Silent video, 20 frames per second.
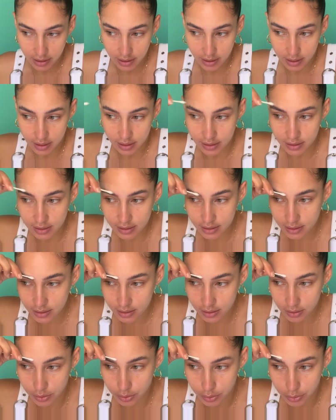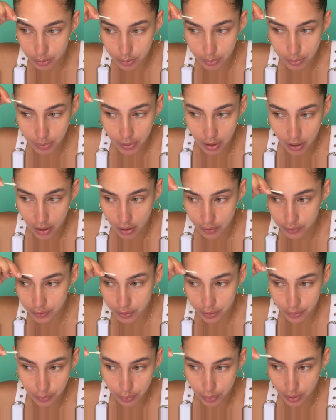this goop off your
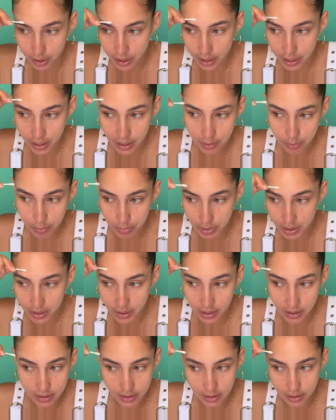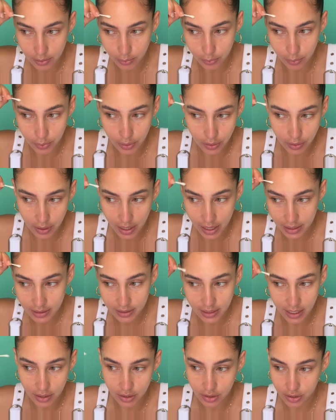forehead because it will add
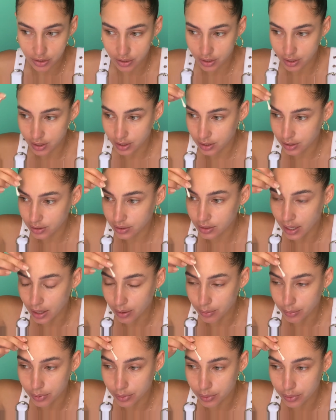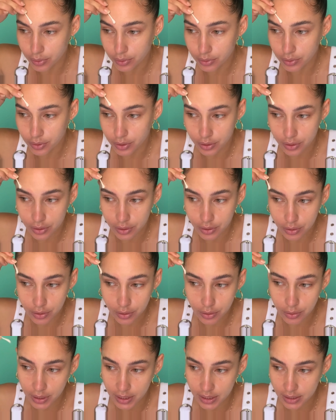texture that will look
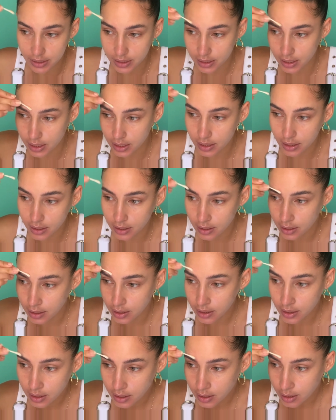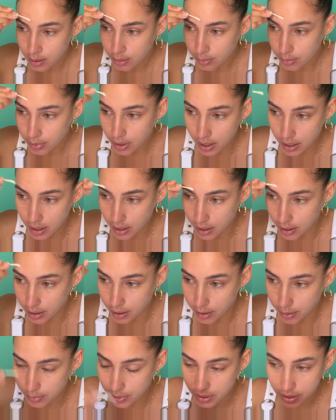crazy.
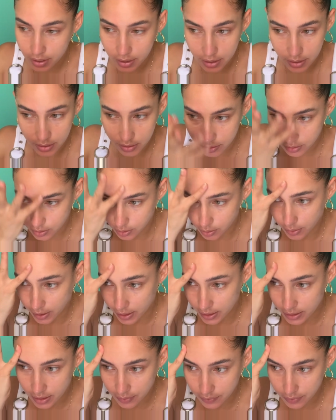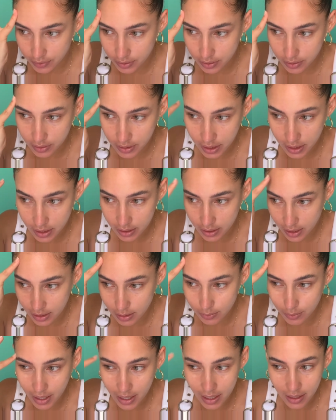So I definitely, that's
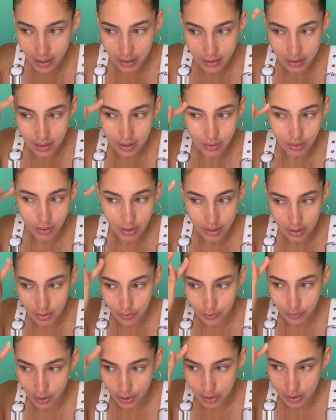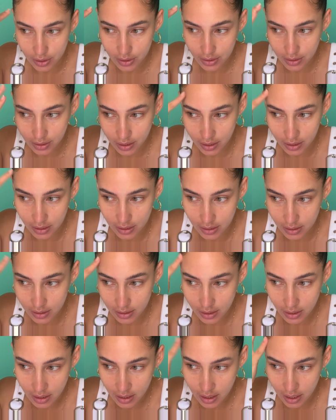why I like to do this first, because
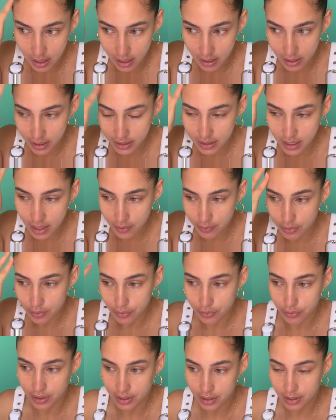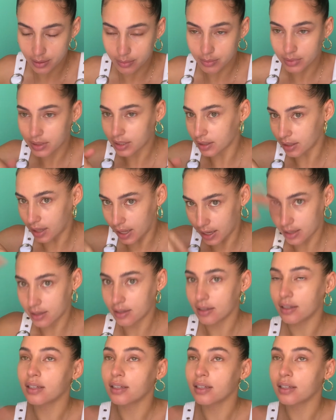I like to have the freedom to like